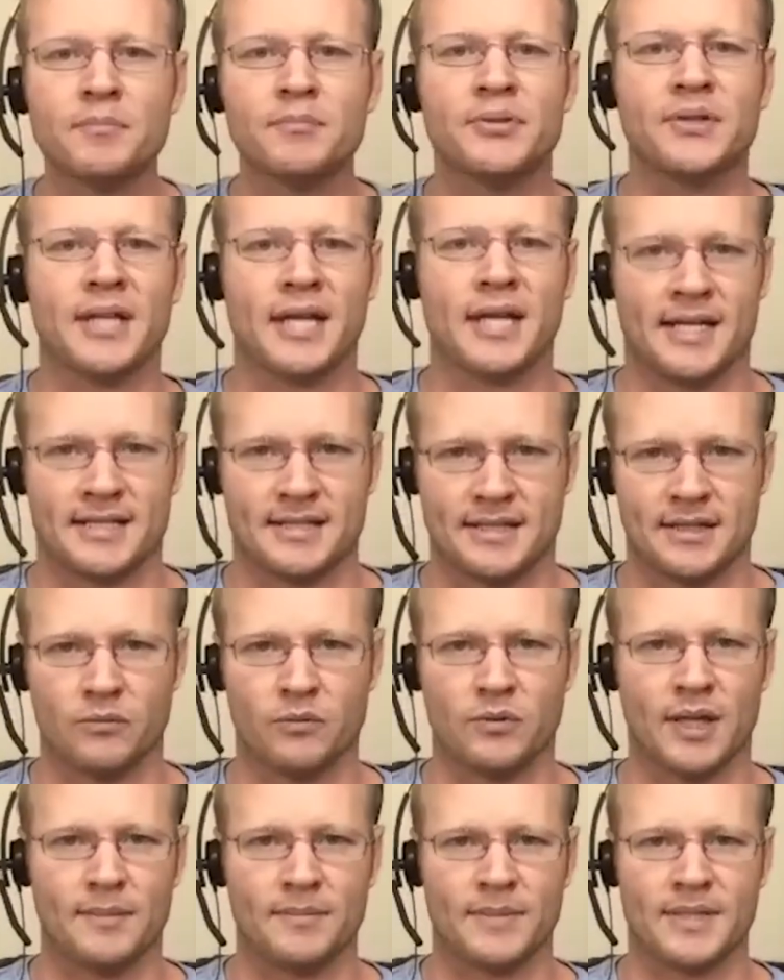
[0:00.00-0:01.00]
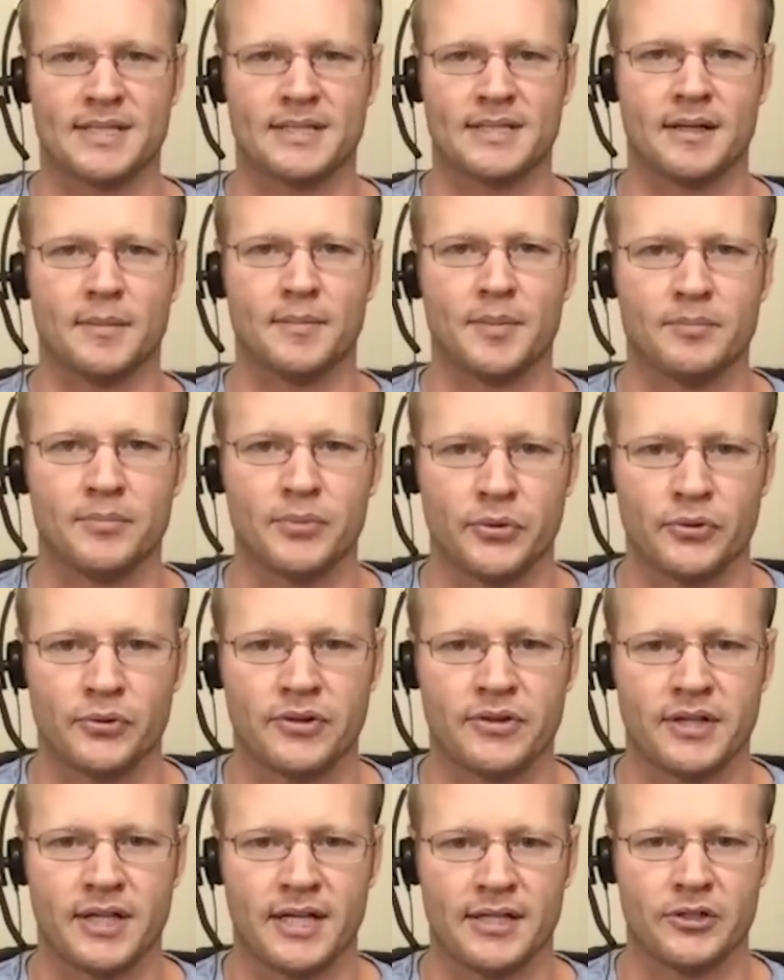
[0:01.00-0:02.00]
place that will let me set up a
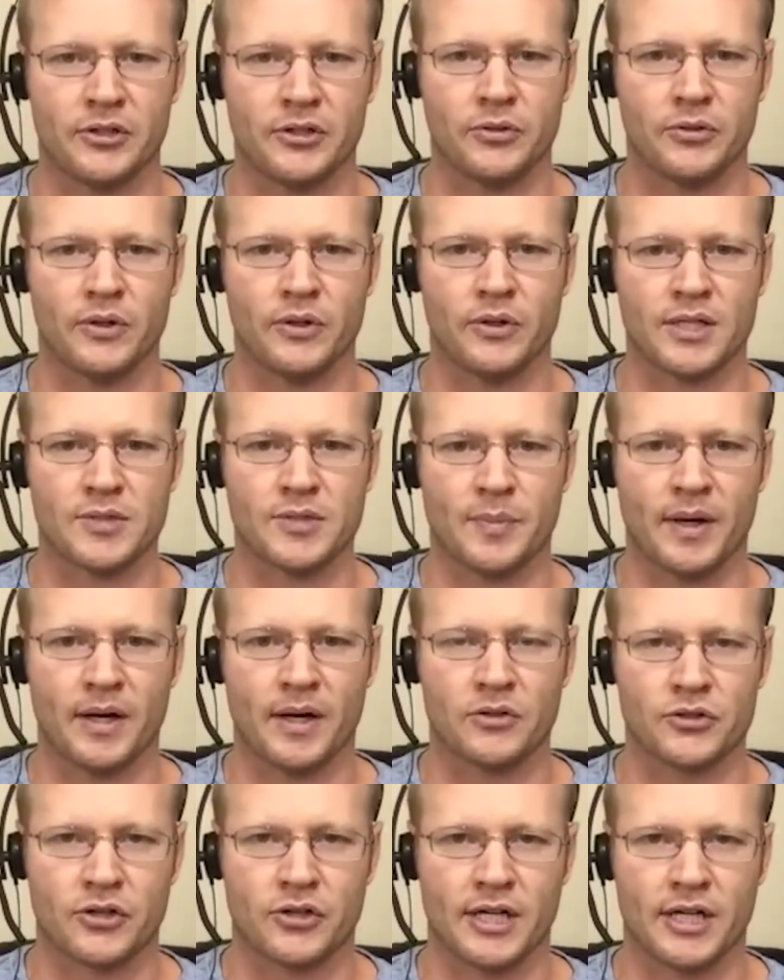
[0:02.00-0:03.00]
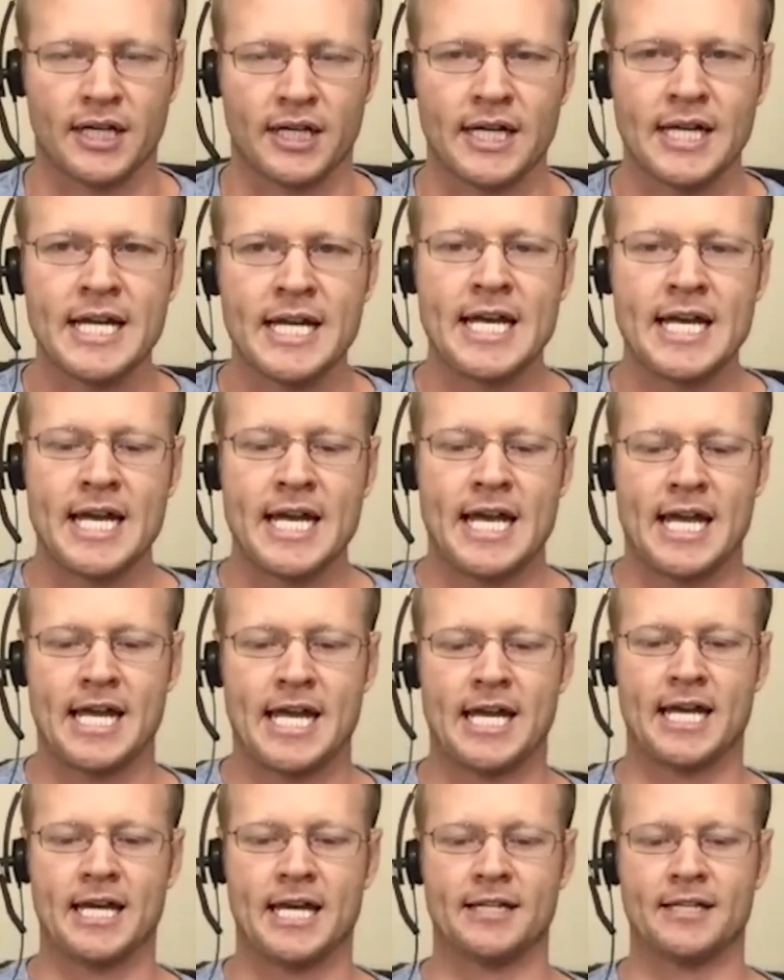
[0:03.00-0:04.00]
booth and do a spinal screening.
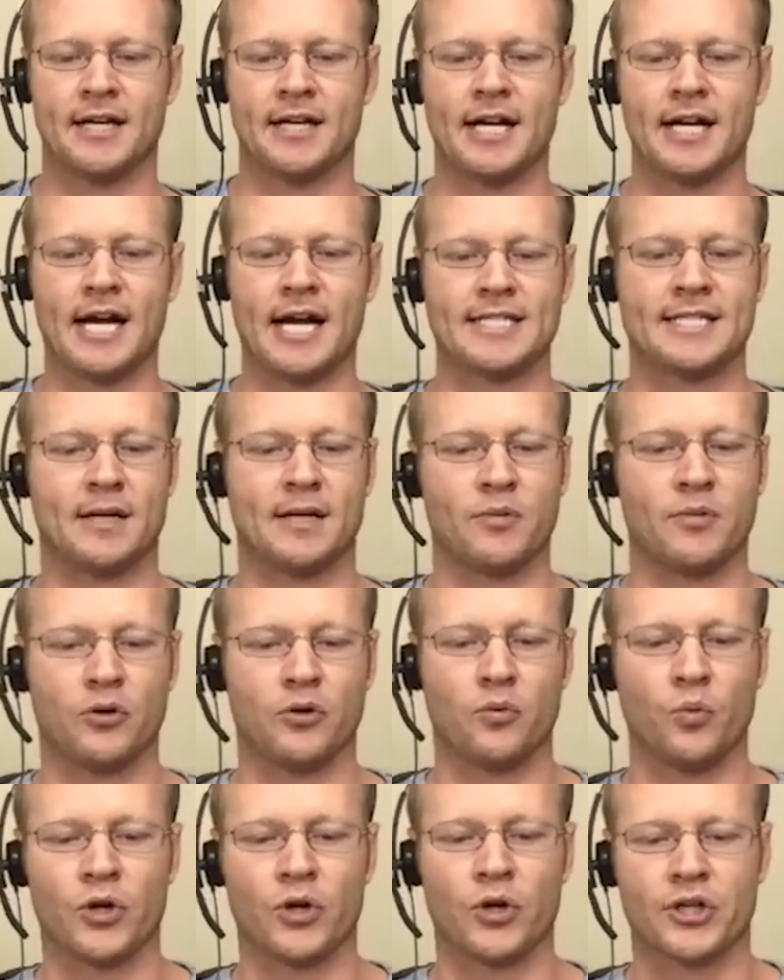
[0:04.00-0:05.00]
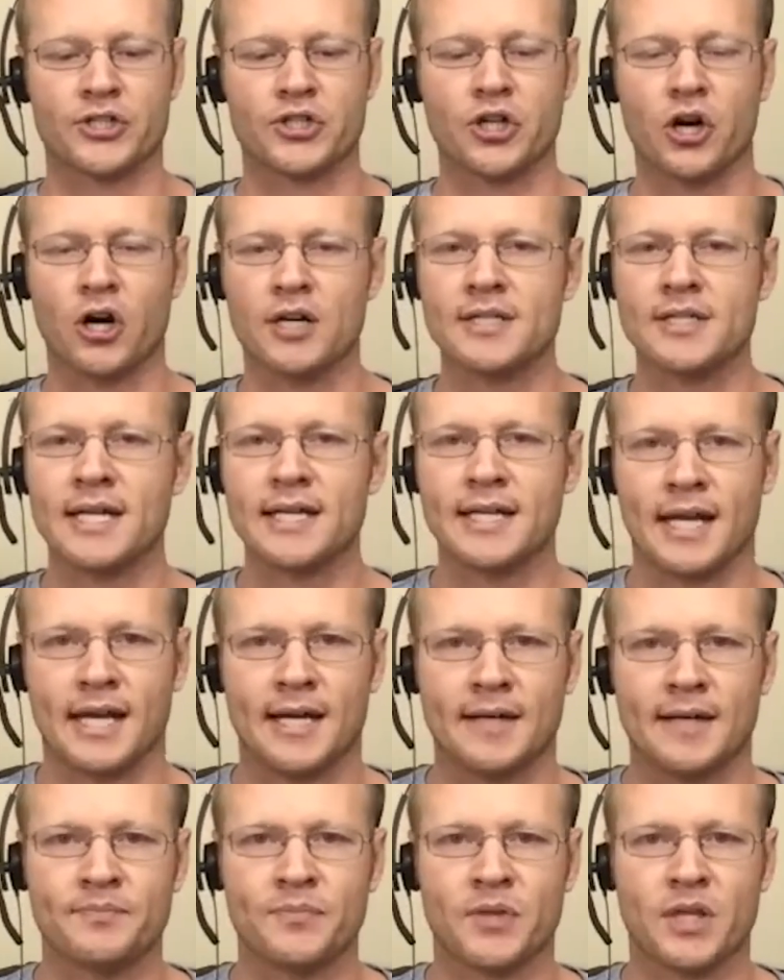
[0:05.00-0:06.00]
And uh, I said, I'm going to work as hard as I
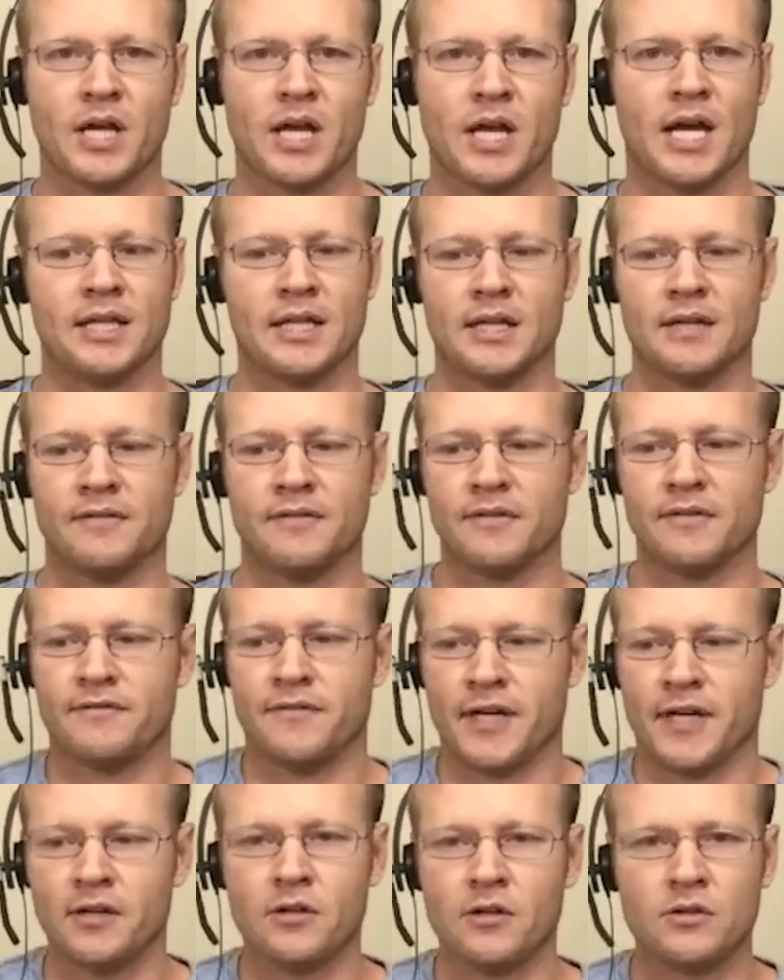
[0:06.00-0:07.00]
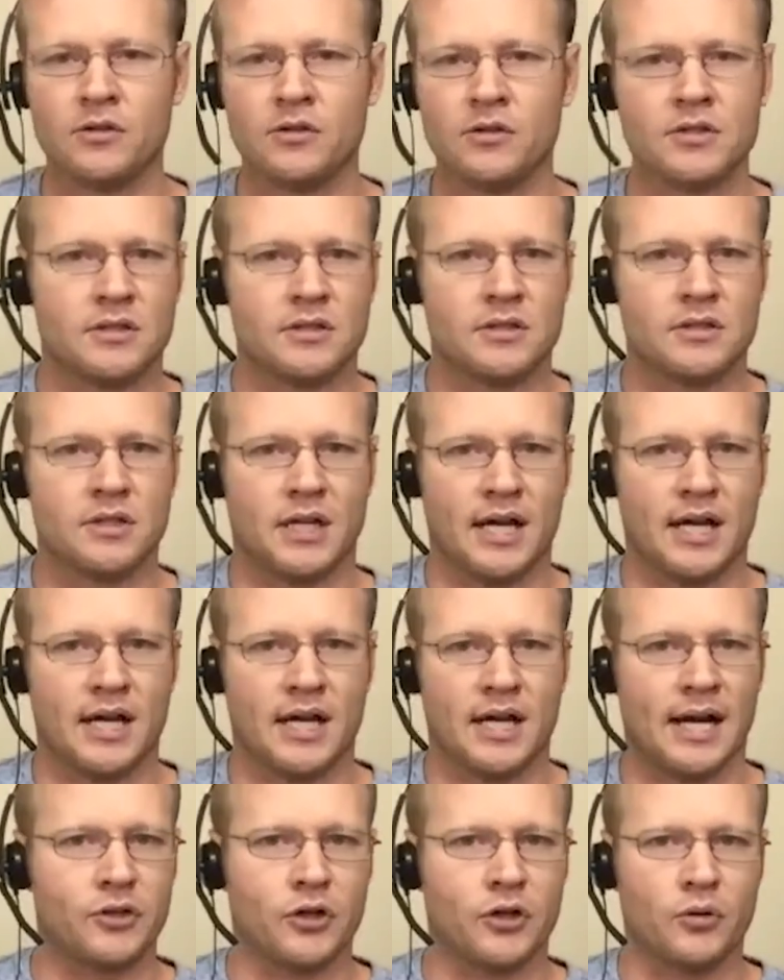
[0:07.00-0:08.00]
can. And then if it fails and I
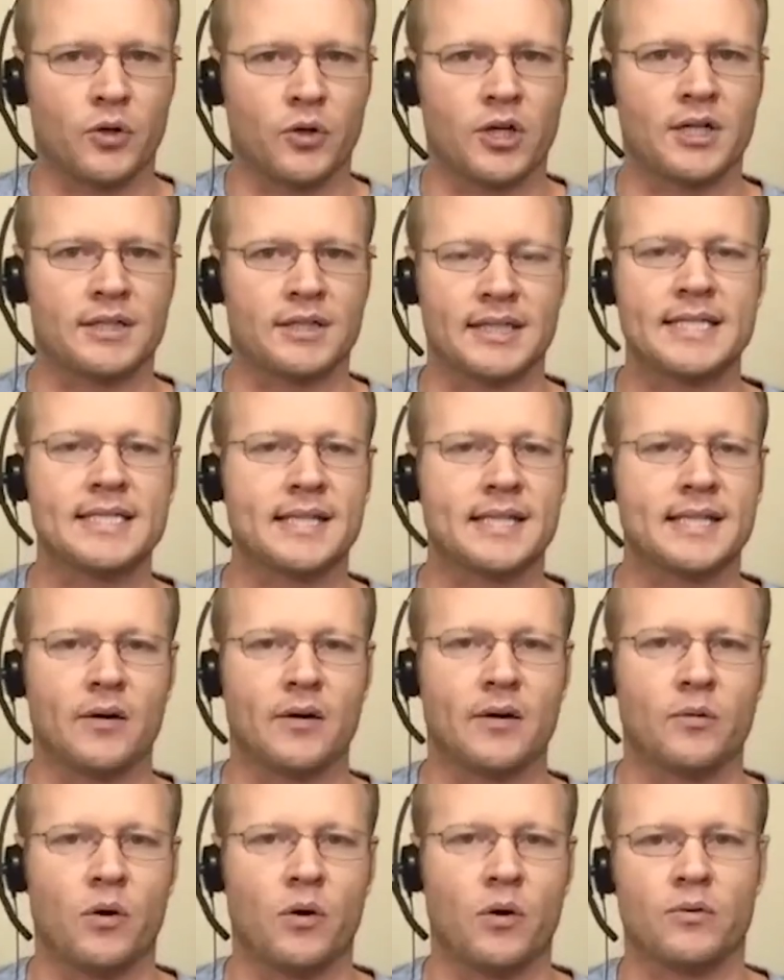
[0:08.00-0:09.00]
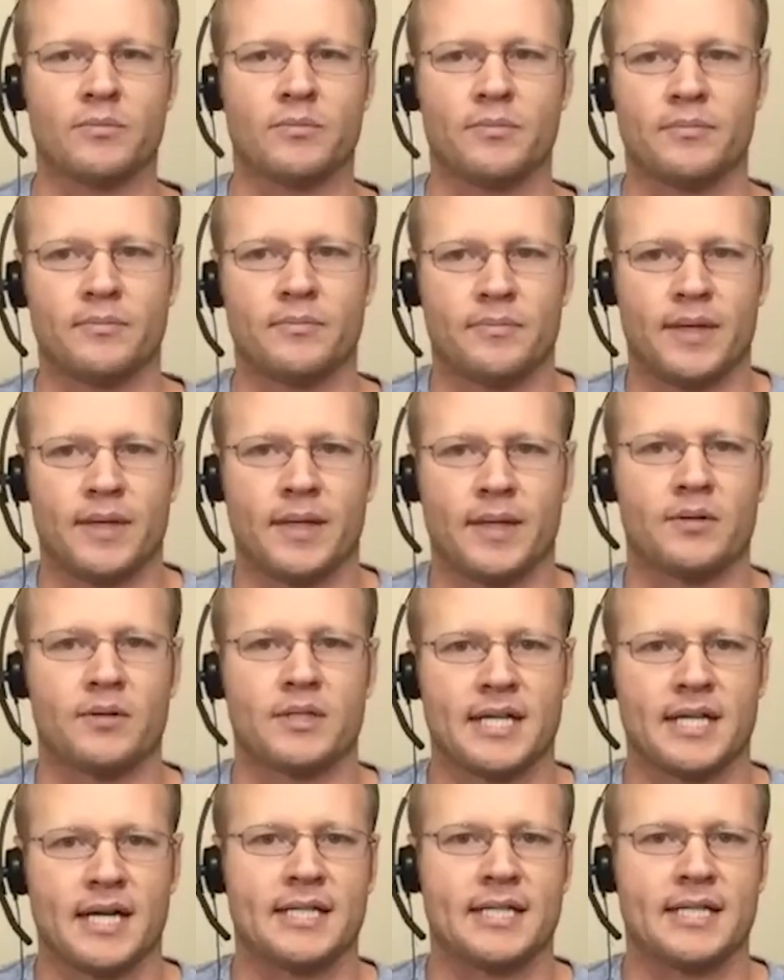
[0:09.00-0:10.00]
have to go to work, at least I won't be able to
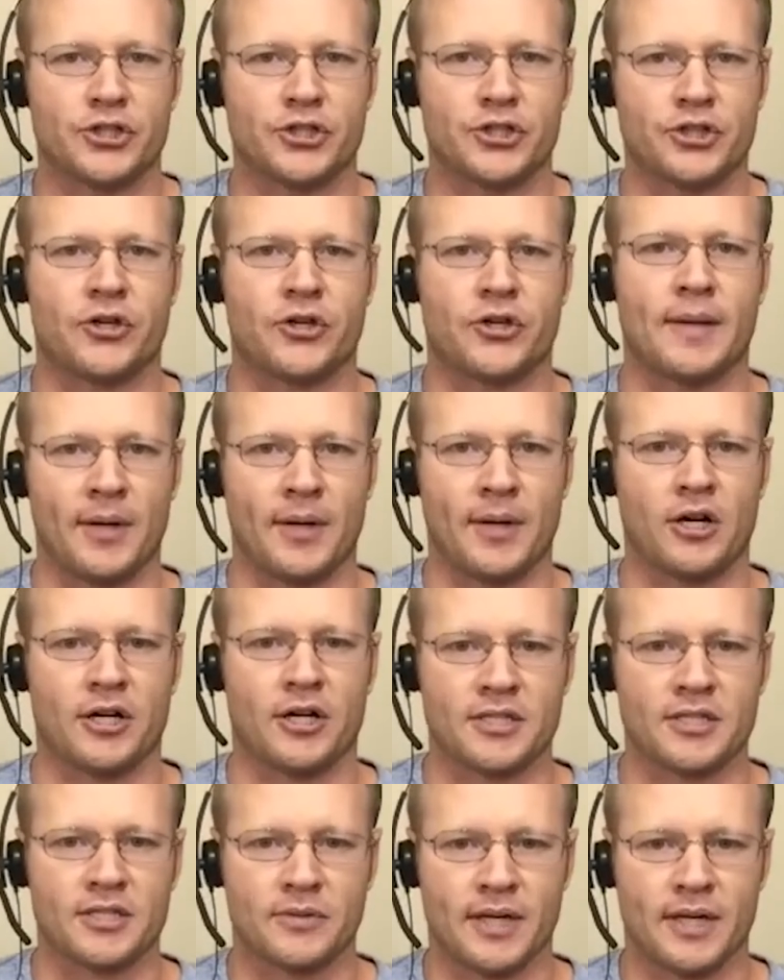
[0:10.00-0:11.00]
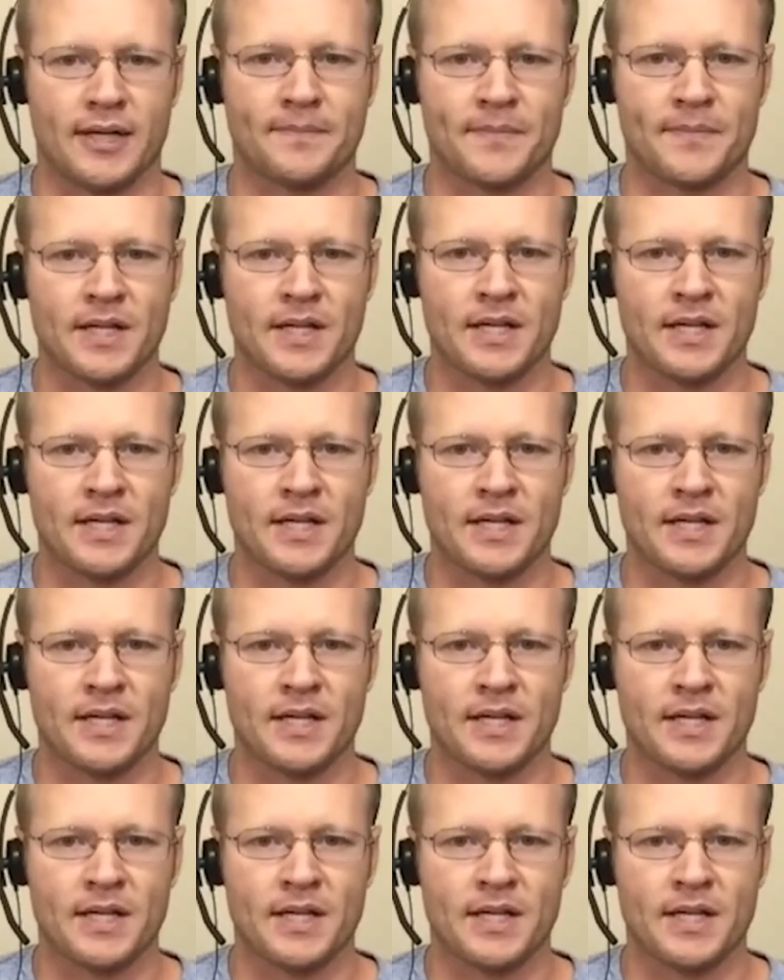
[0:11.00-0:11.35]
say I didn't try my hardest. Right.